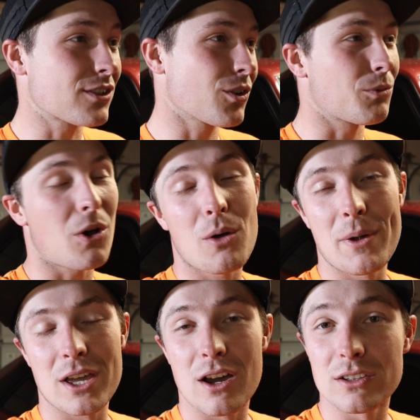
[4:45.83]
So all
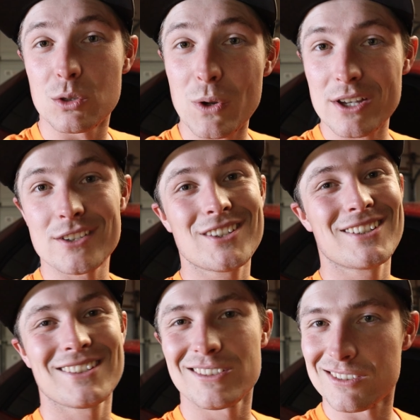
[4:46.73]
my ugly
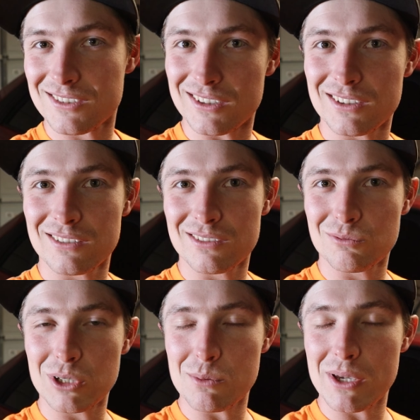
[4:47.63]
welds,
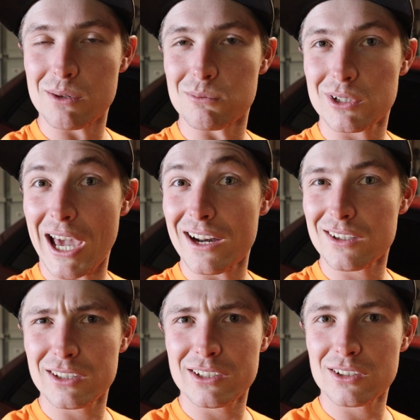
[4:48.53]
we can make them kind of
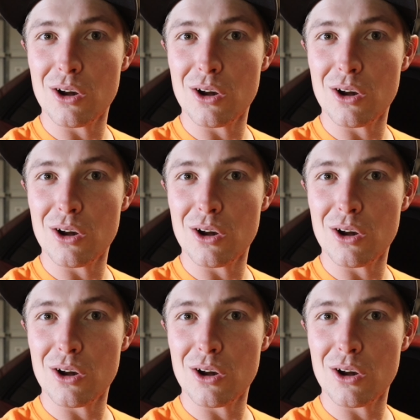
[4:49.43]
cleaner,